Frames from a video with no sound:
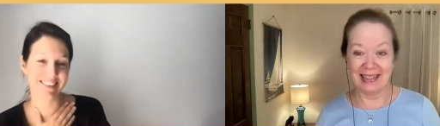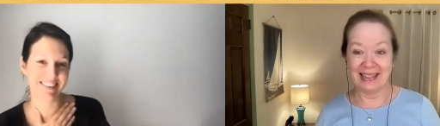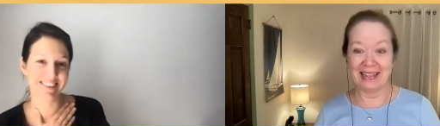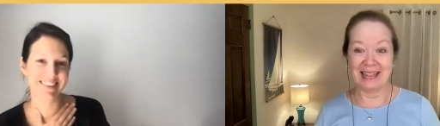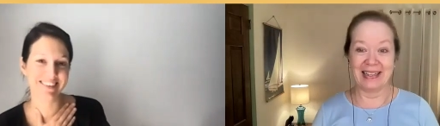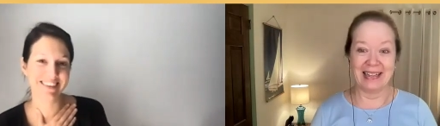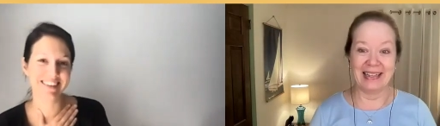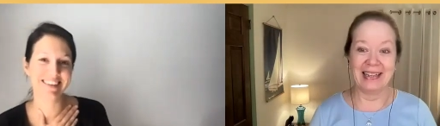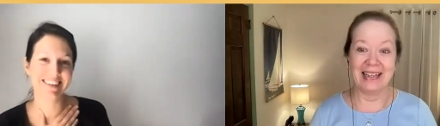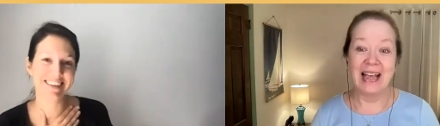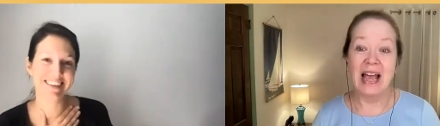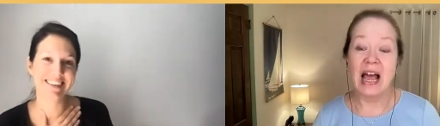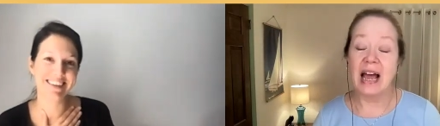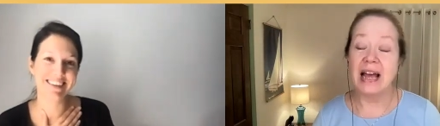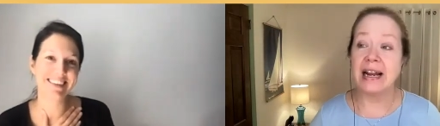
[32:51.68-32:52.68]
Speaker 1: sir.
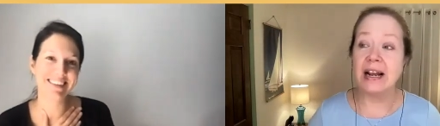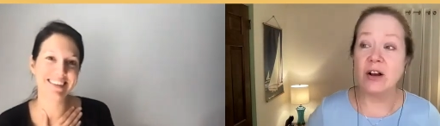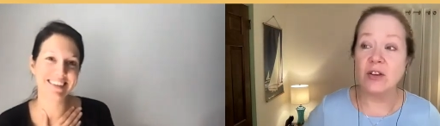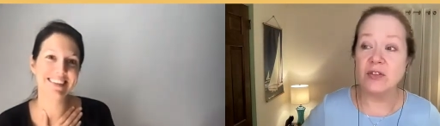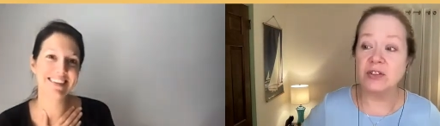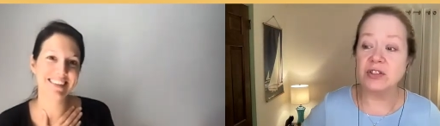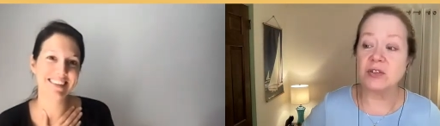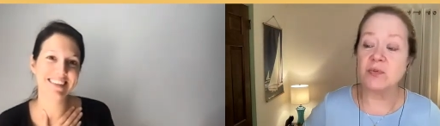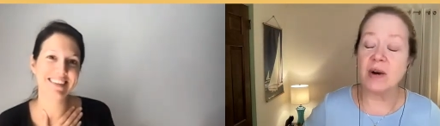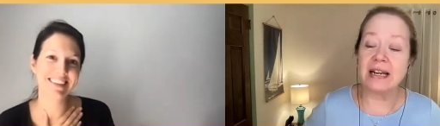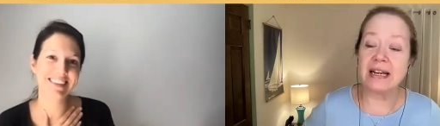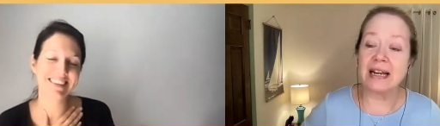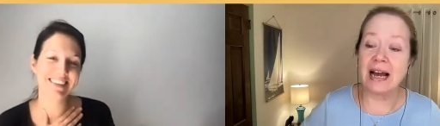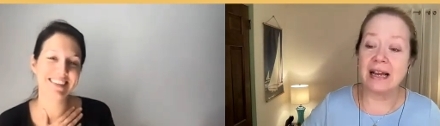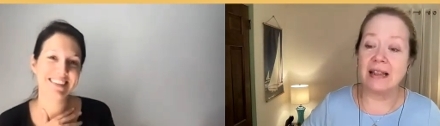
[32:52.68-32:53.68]
And I also just
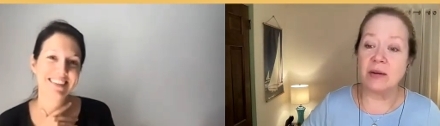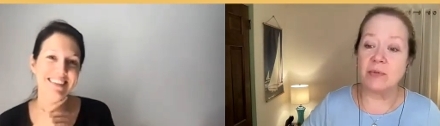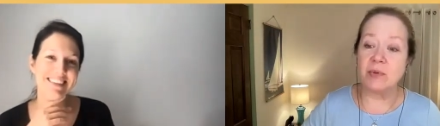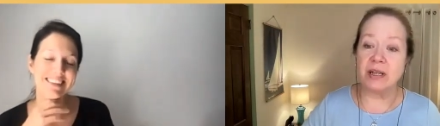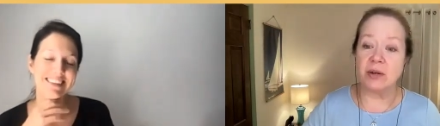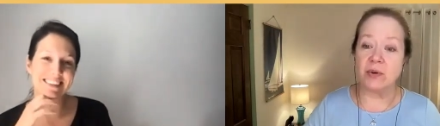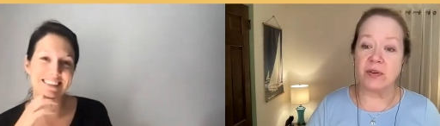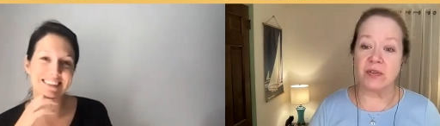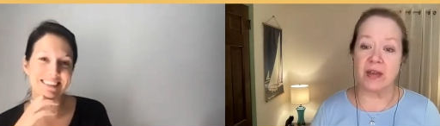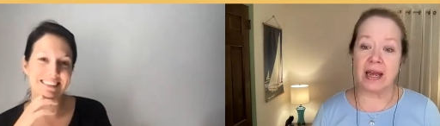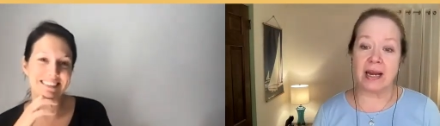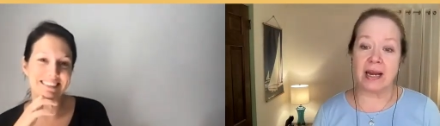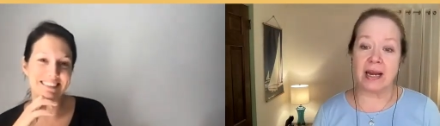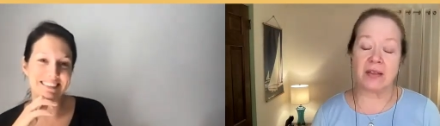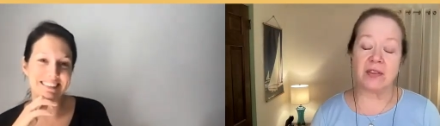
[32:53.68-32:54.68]
wanted to highlight what you were
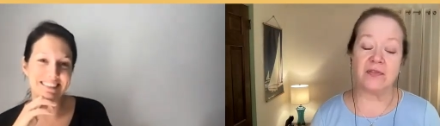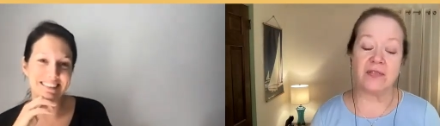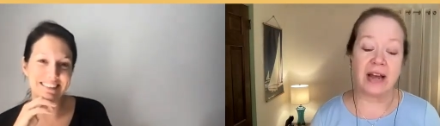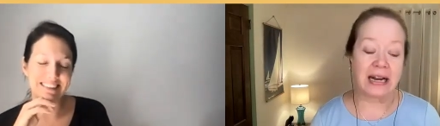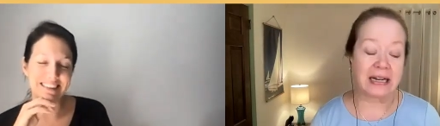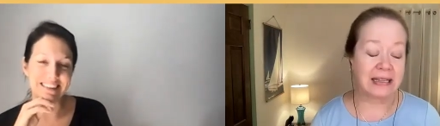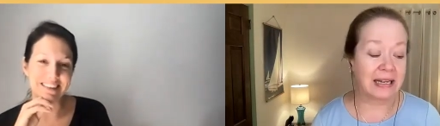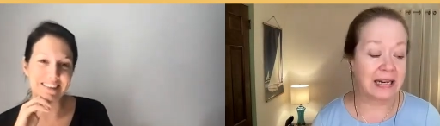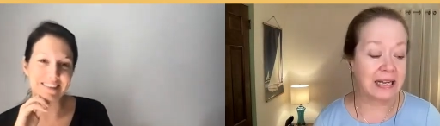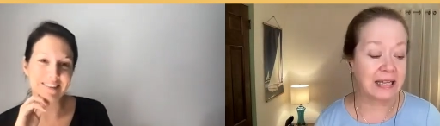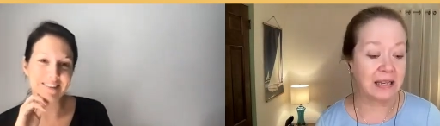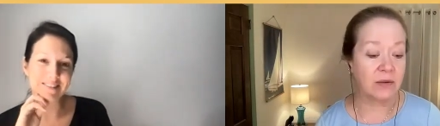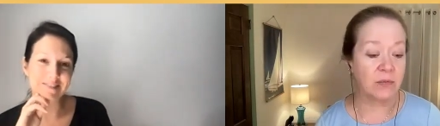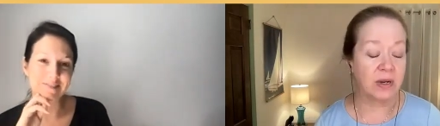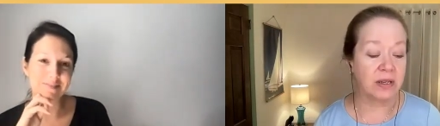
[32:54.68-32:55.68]
saying about the fact that
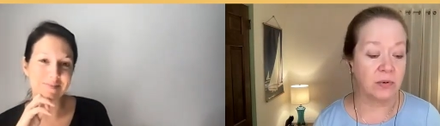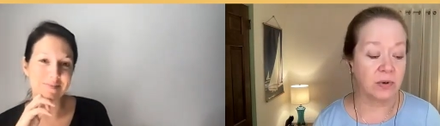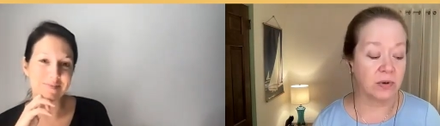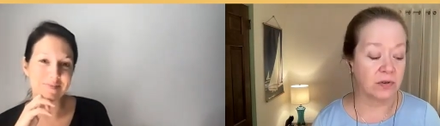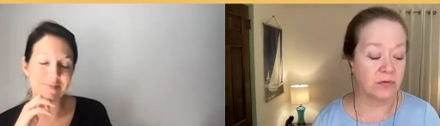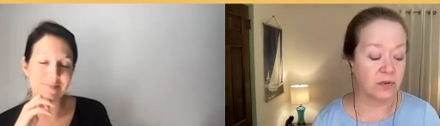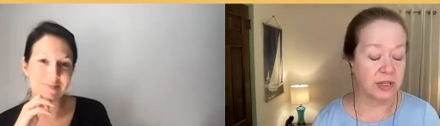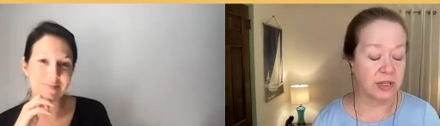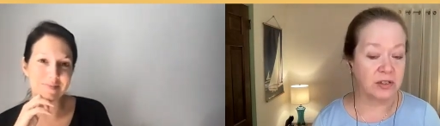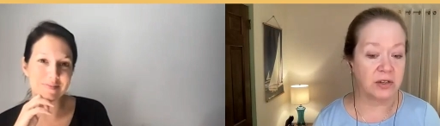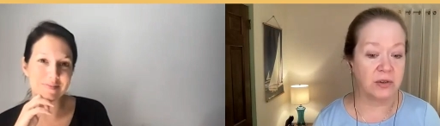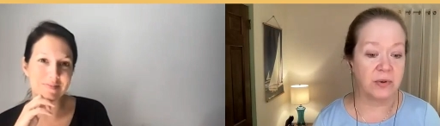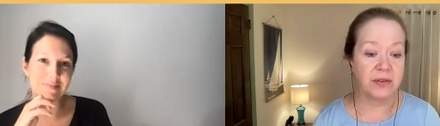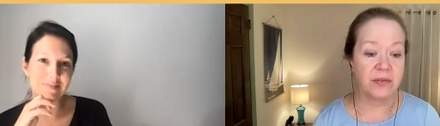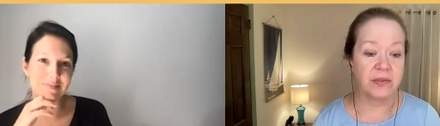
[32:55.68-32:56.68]
I think what you were referring
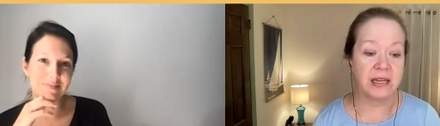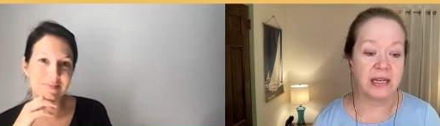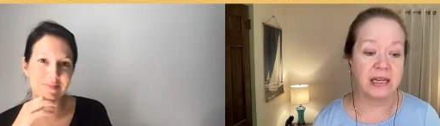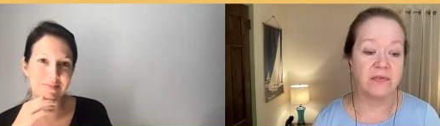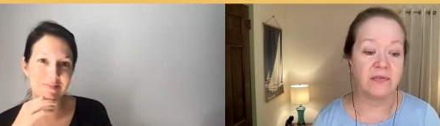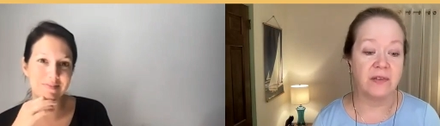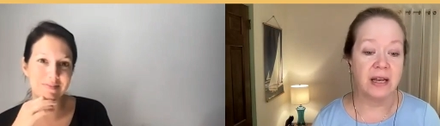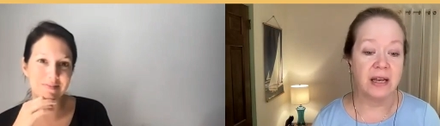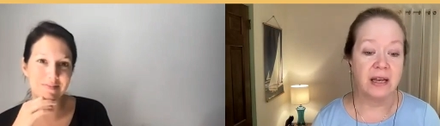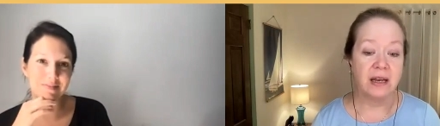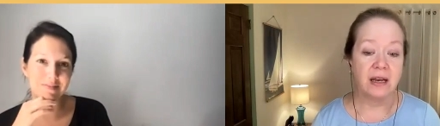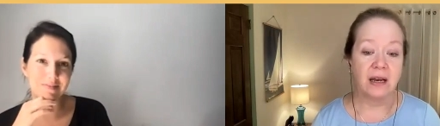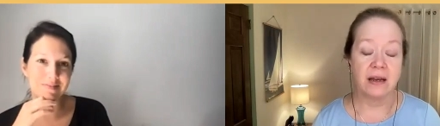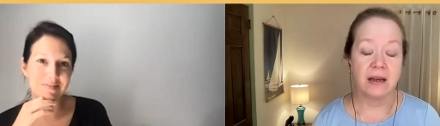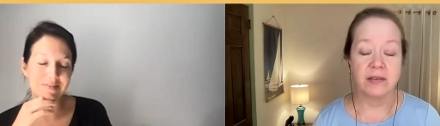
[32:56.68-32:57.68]
to is that if
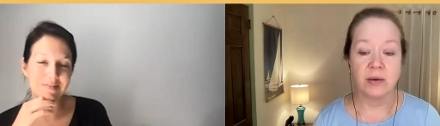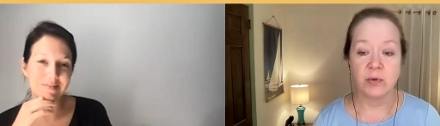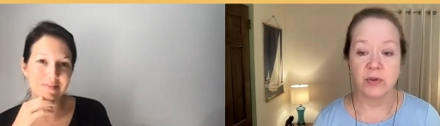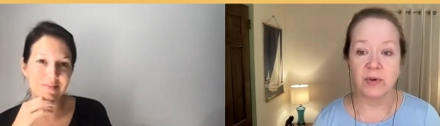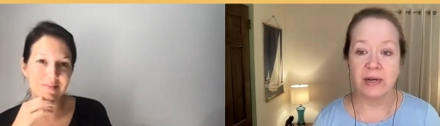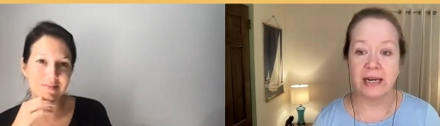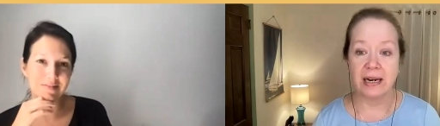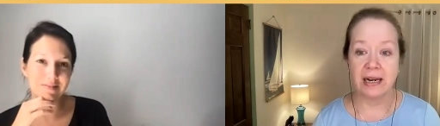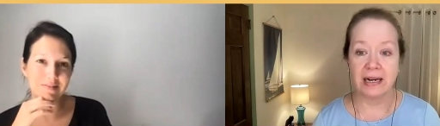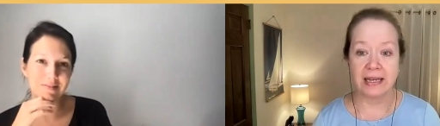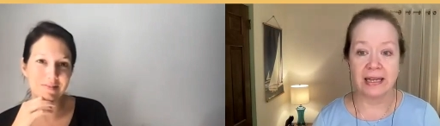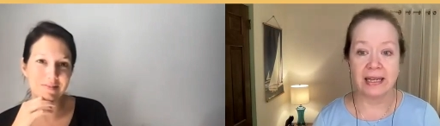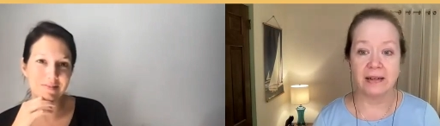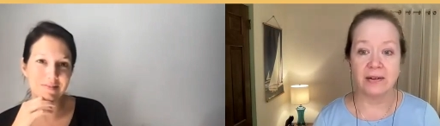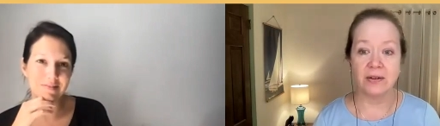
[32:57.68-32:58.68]
uh, someone's reading on
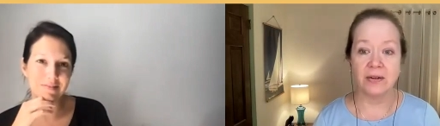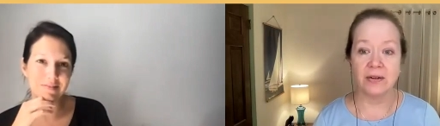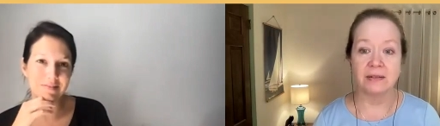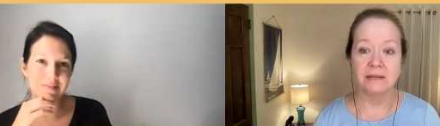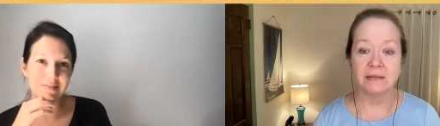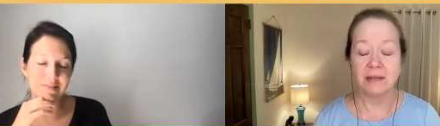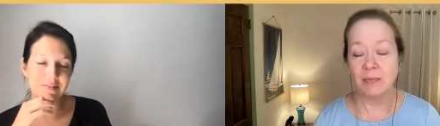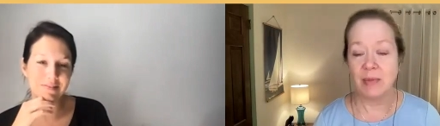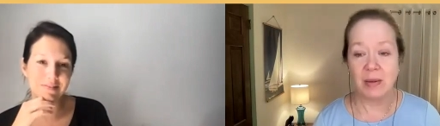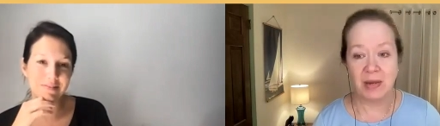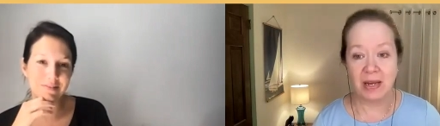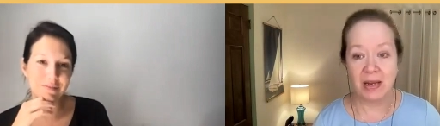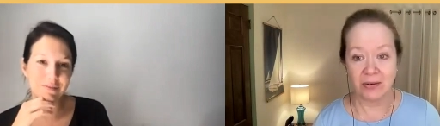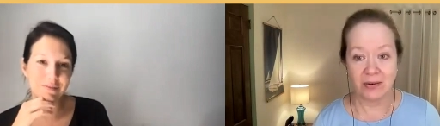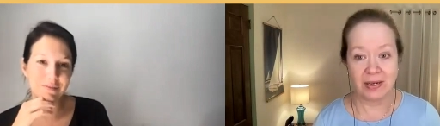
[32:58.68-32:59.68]
a Kindle,
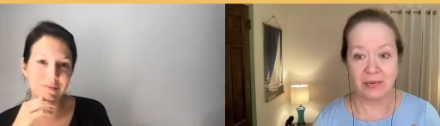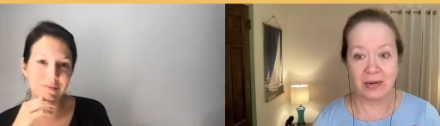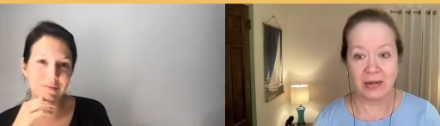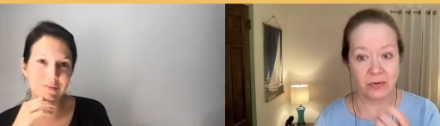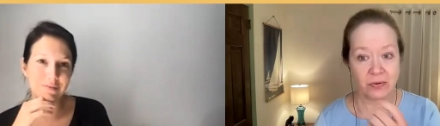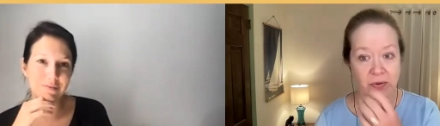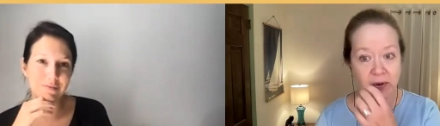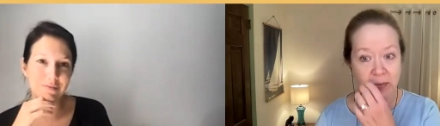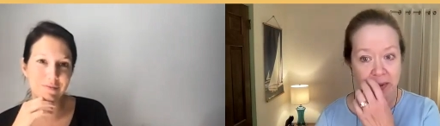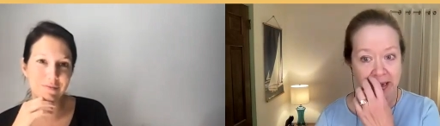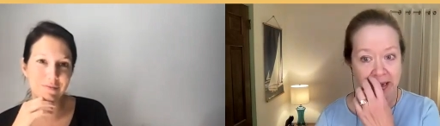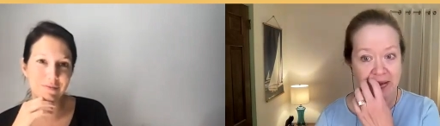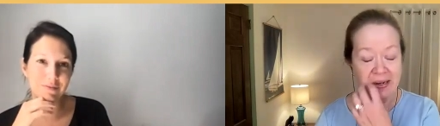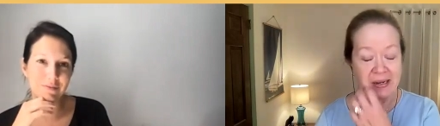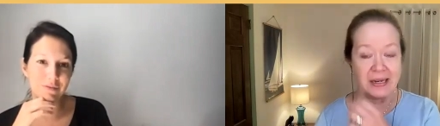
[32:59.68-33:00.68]
maybe other e readers too,
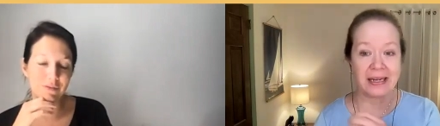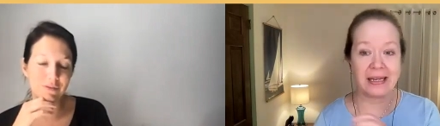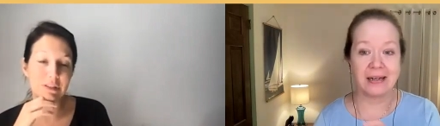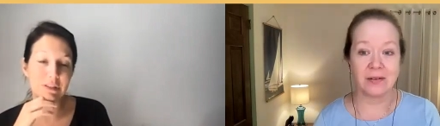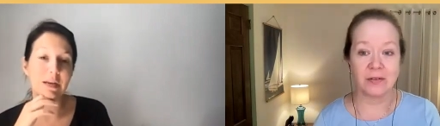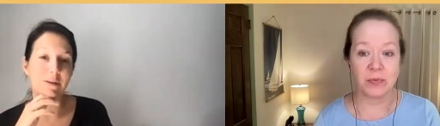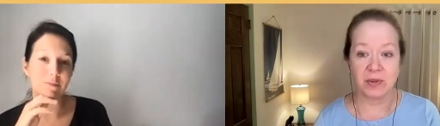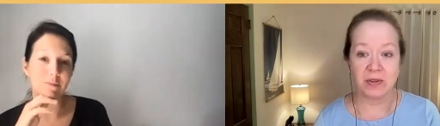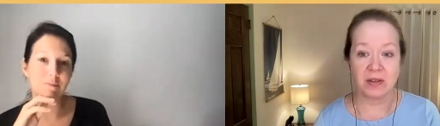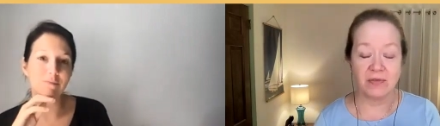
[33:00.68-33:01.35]
but I think on a Kindle